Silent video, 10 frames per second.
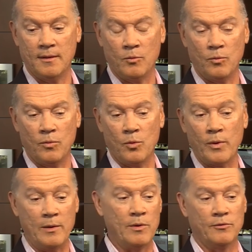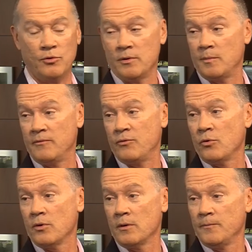the, the way we were doing them
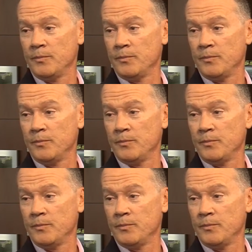before